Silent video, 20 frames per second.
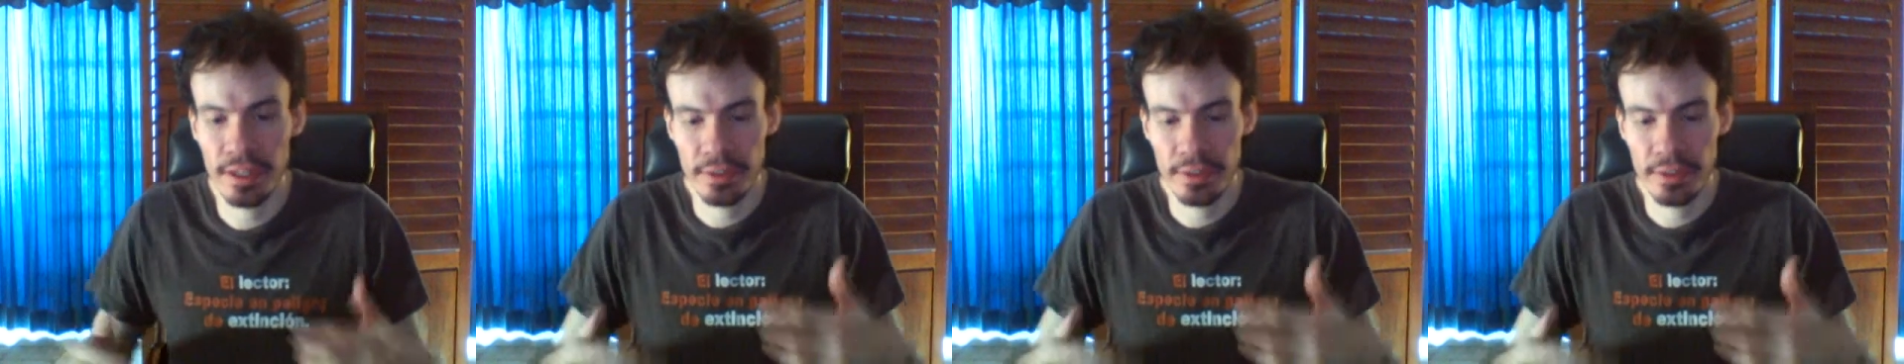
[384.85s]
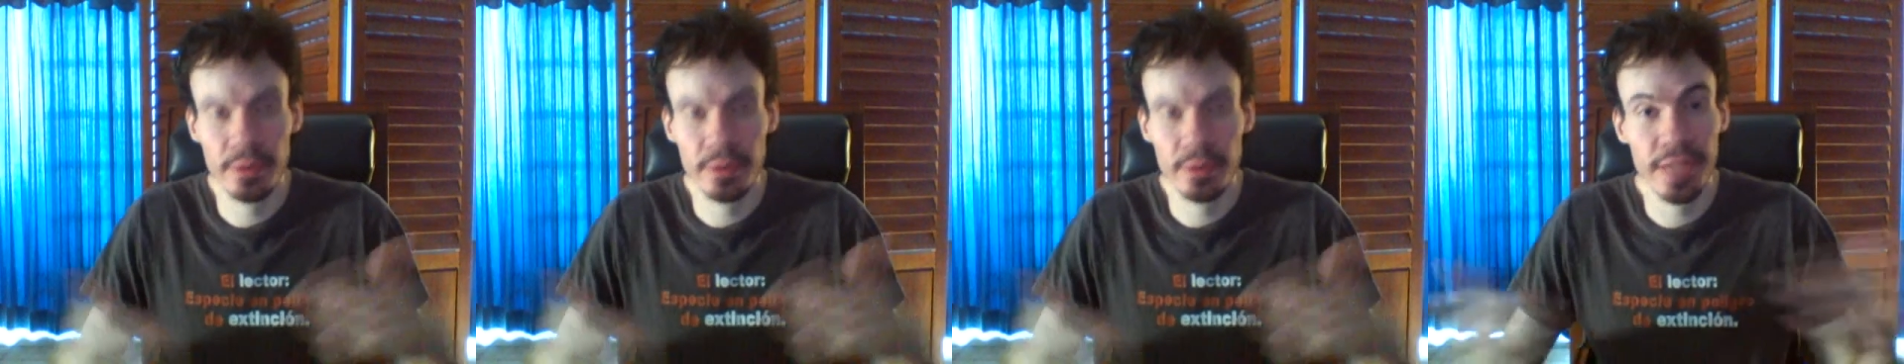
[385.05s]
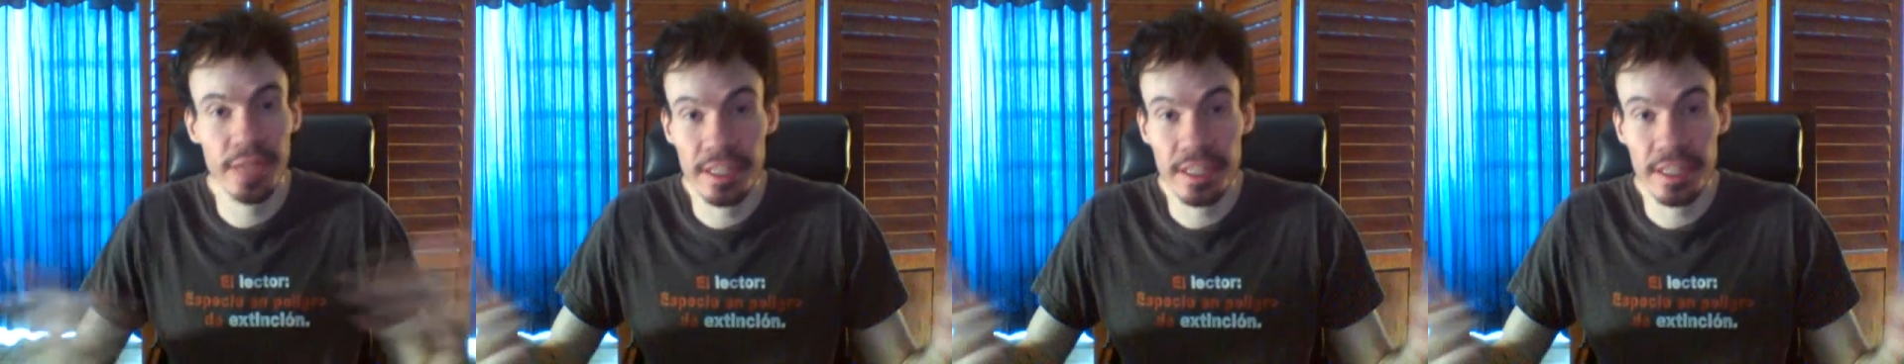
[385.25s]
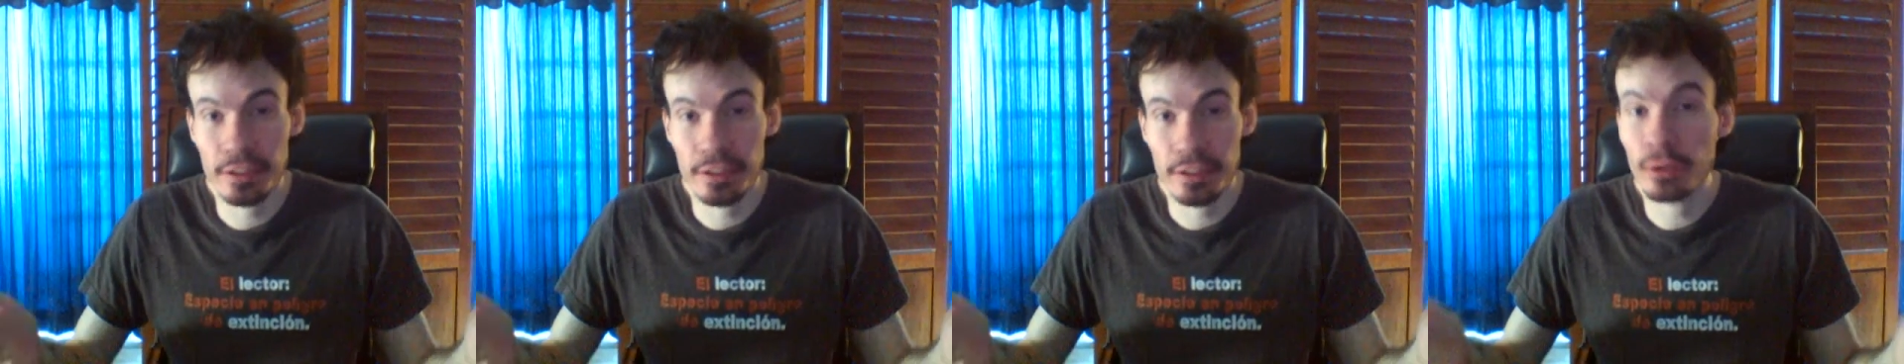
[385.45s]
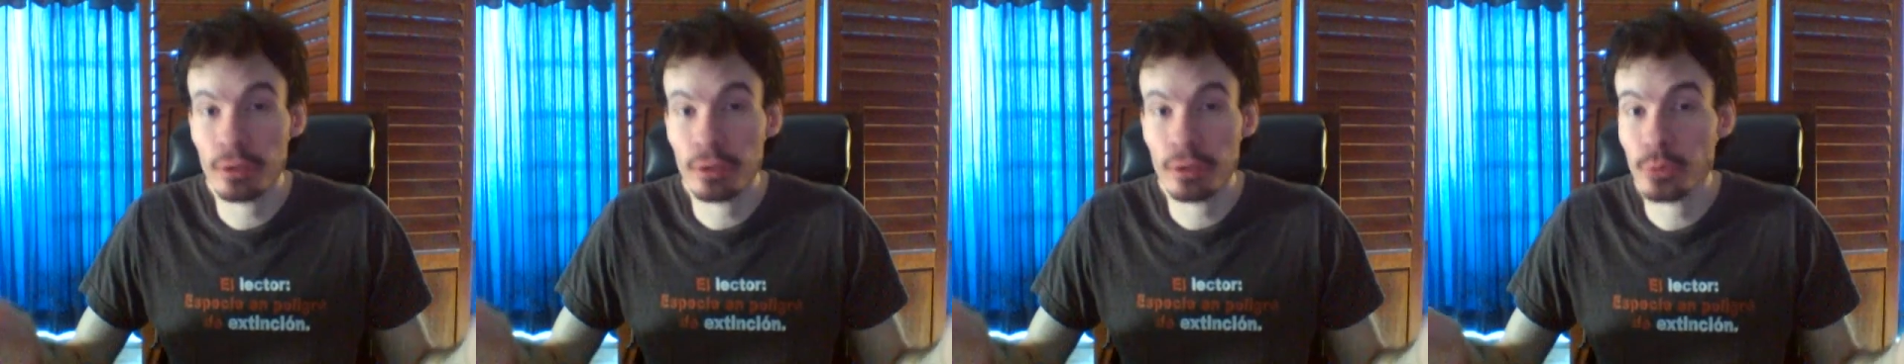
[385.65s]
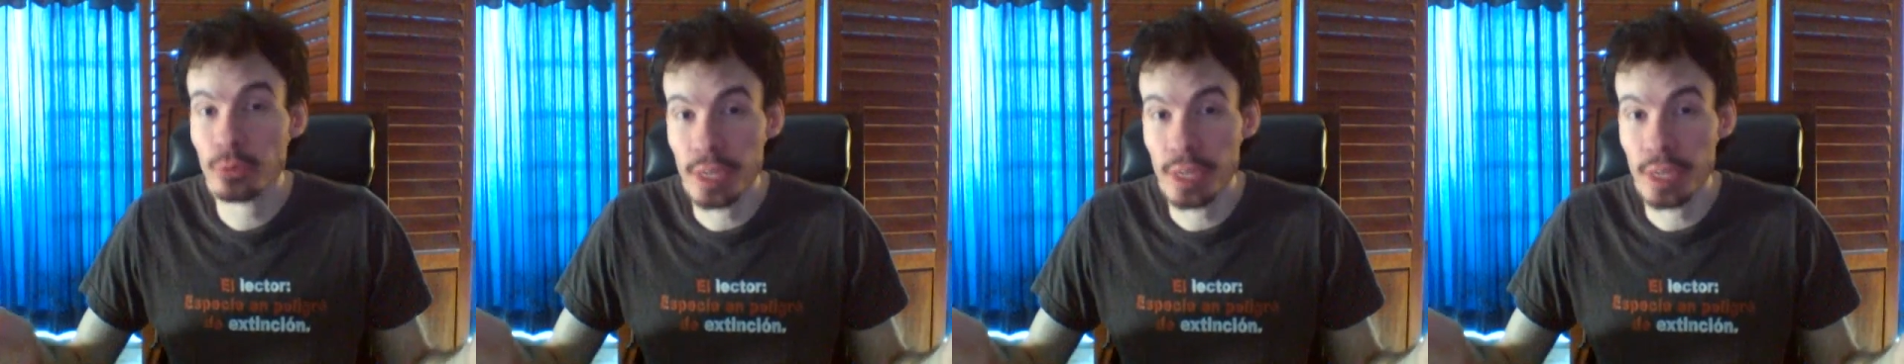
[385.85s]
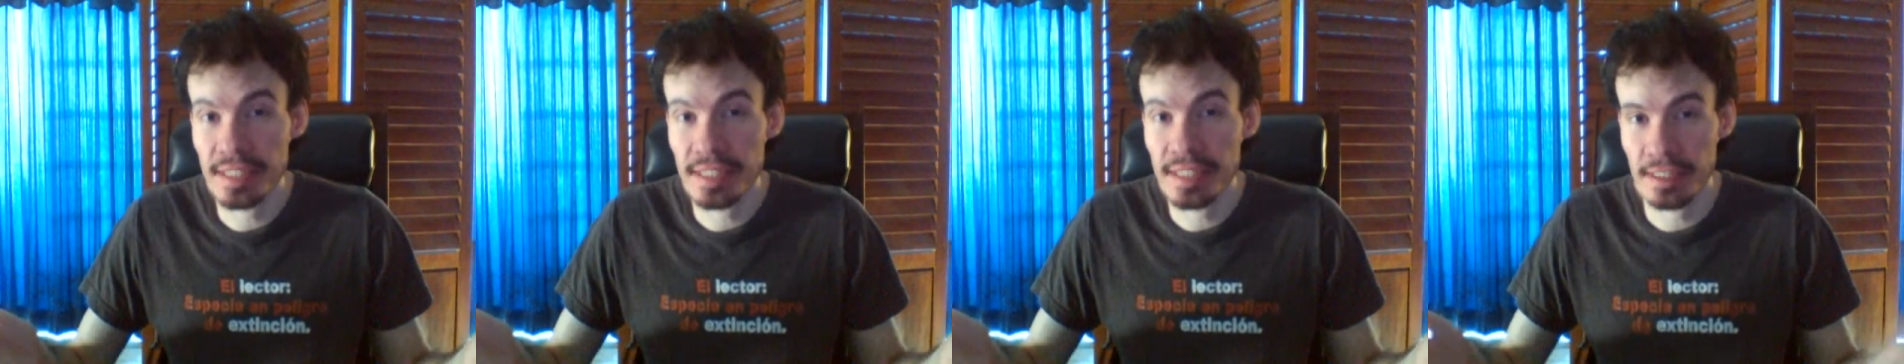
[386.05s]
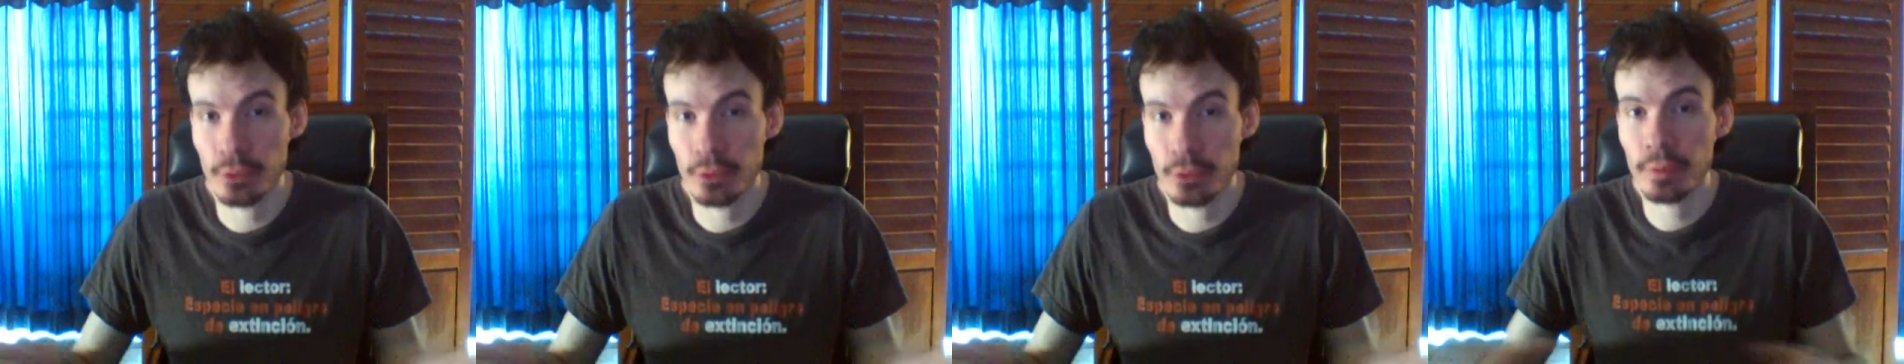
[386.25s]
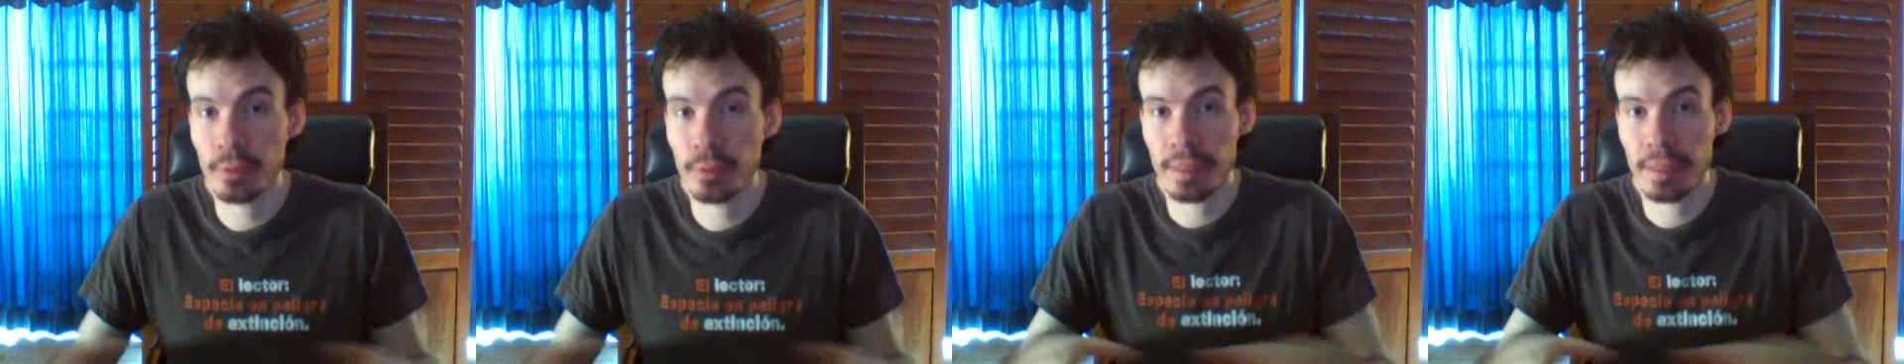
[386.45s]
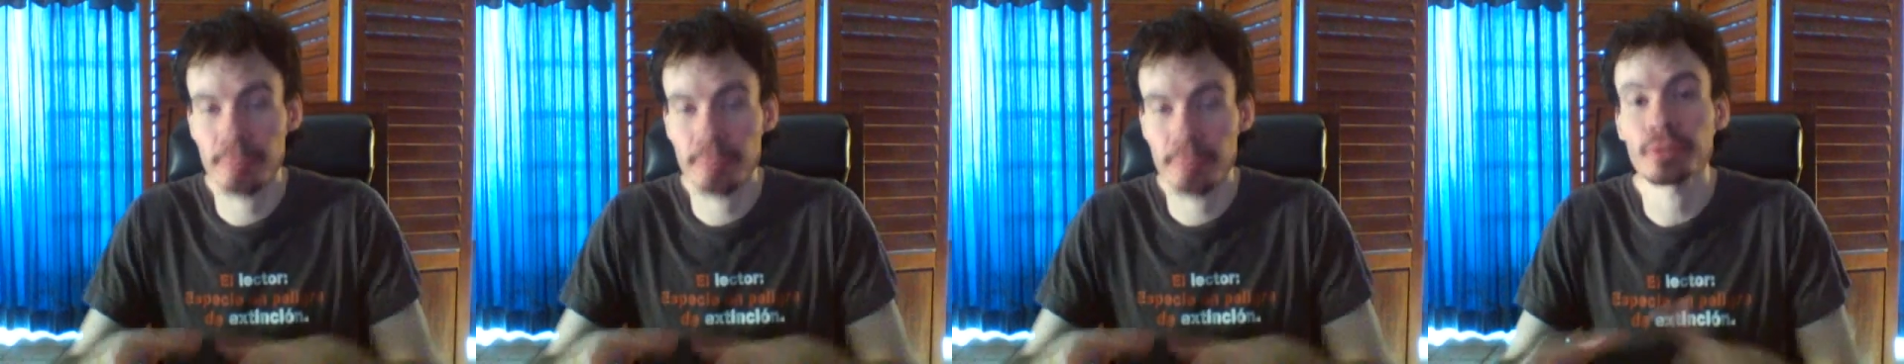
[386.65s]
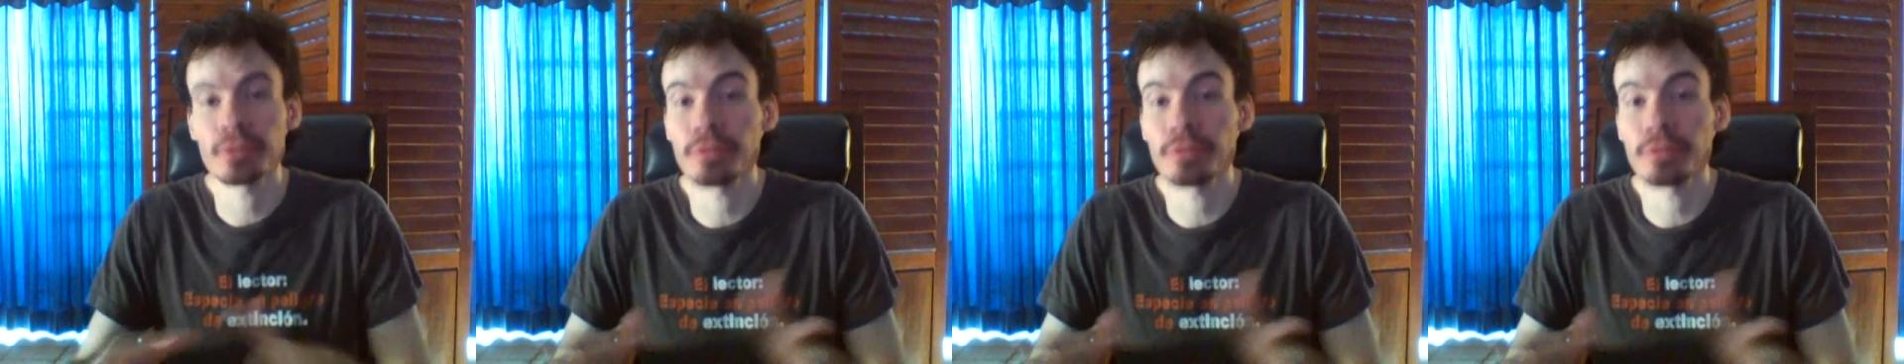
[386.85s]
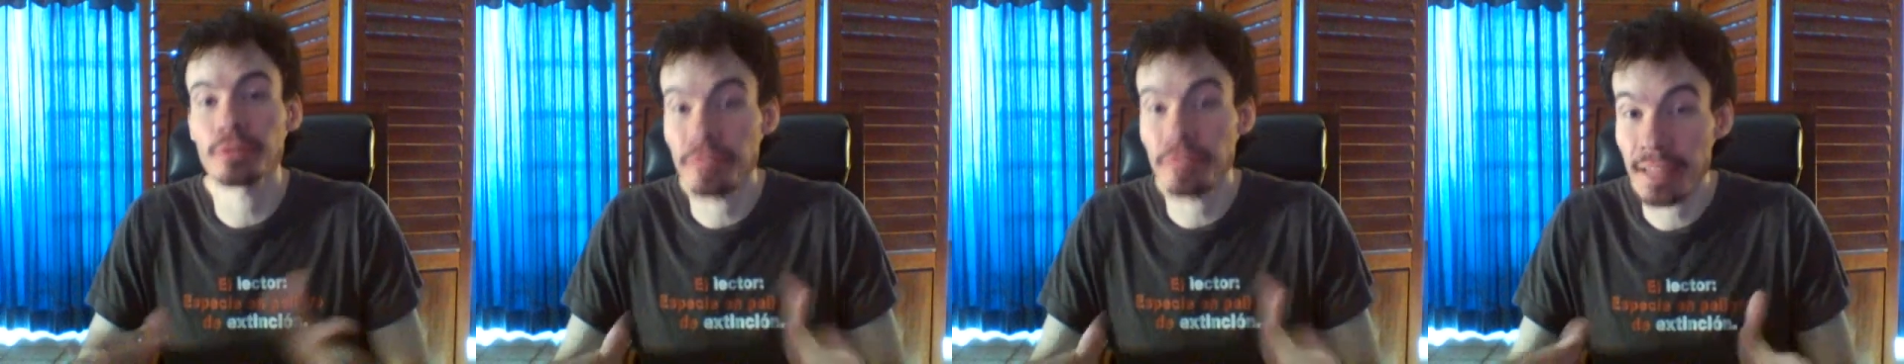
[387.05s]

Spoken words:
recreate those wings and you will be able to